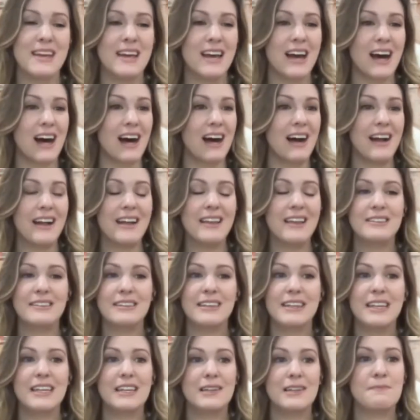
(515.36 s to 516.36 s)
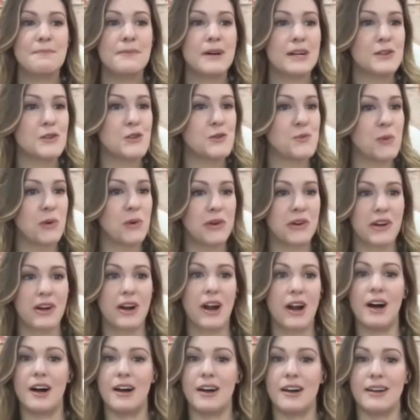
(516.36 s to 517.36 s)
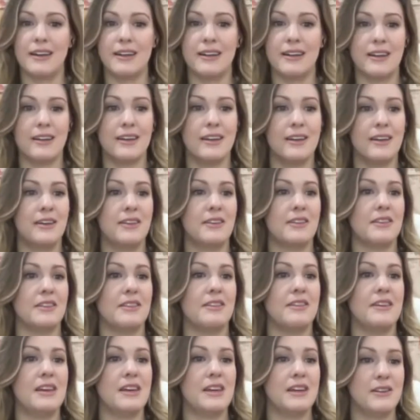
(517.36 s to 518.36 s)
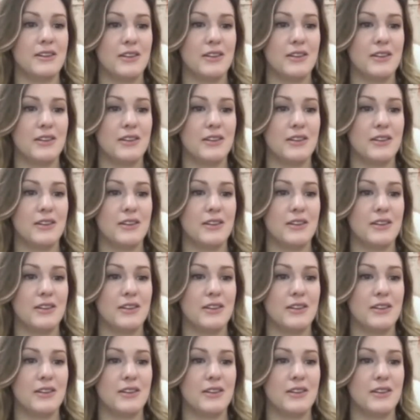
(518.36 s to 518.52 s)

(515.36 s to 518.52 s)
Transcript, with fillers: i lean much more on the